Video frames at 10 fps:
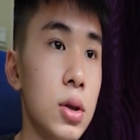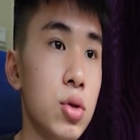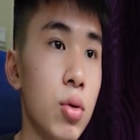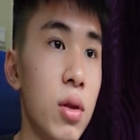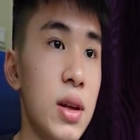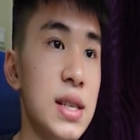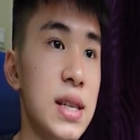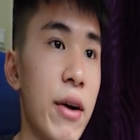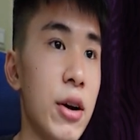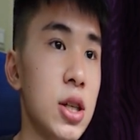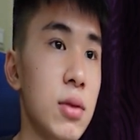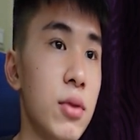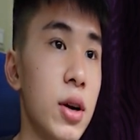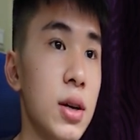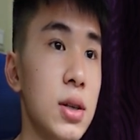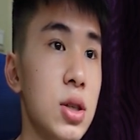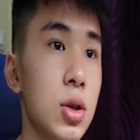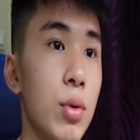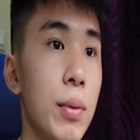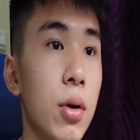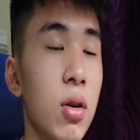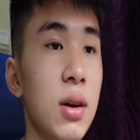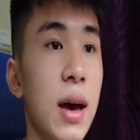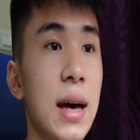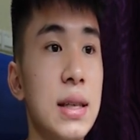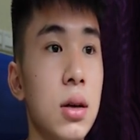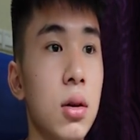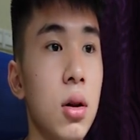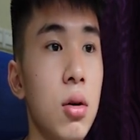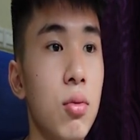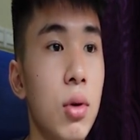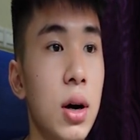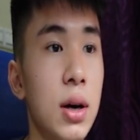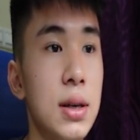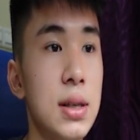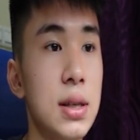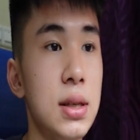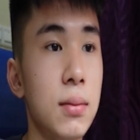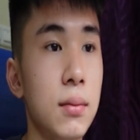to this direction, right? So we will call it as clockwise